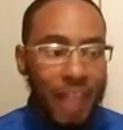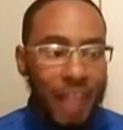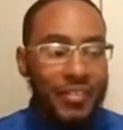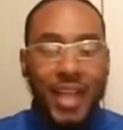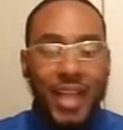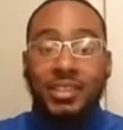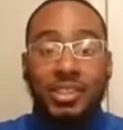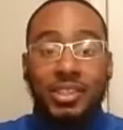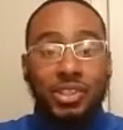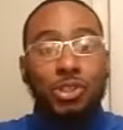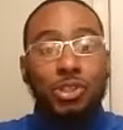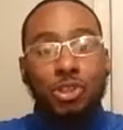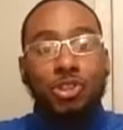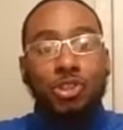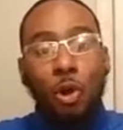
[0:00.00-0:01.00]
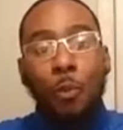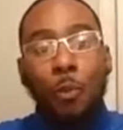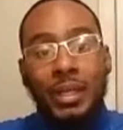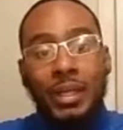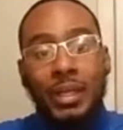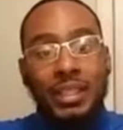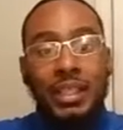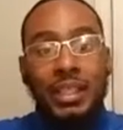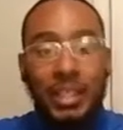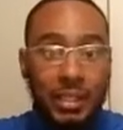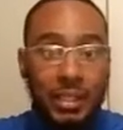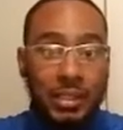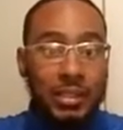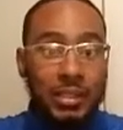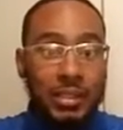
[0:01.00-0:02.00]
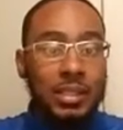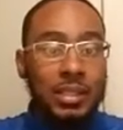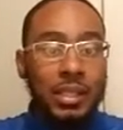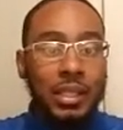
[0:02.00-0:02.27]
access to so many keys.